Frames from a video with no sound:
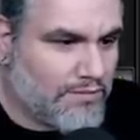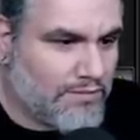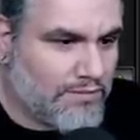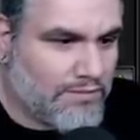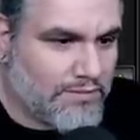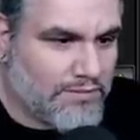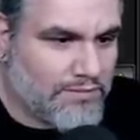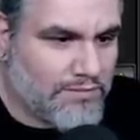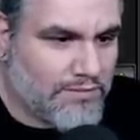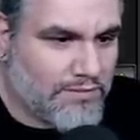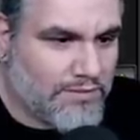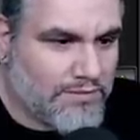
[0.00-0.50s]

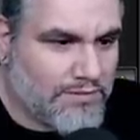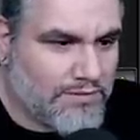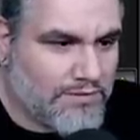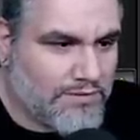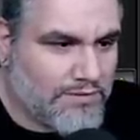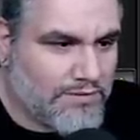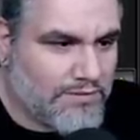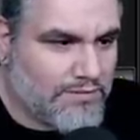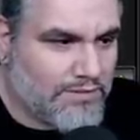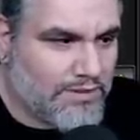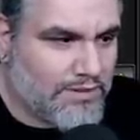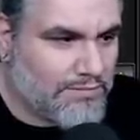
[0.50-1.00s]
was once
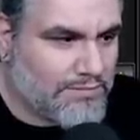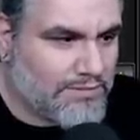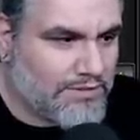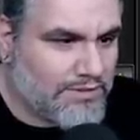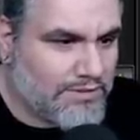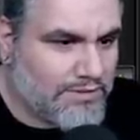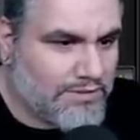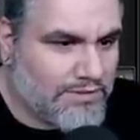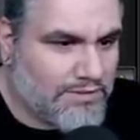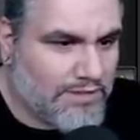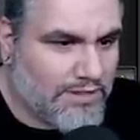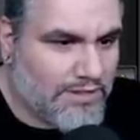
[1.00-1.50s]
New
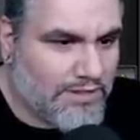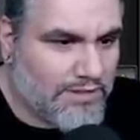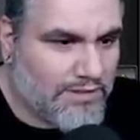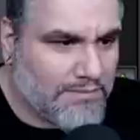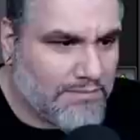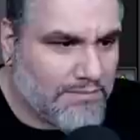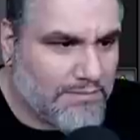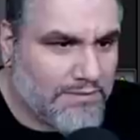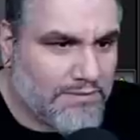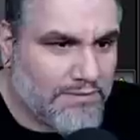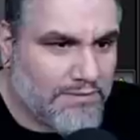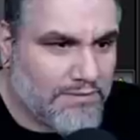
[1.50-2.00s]

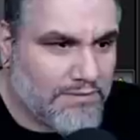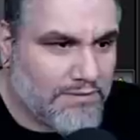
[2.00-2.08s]
Amsterdam.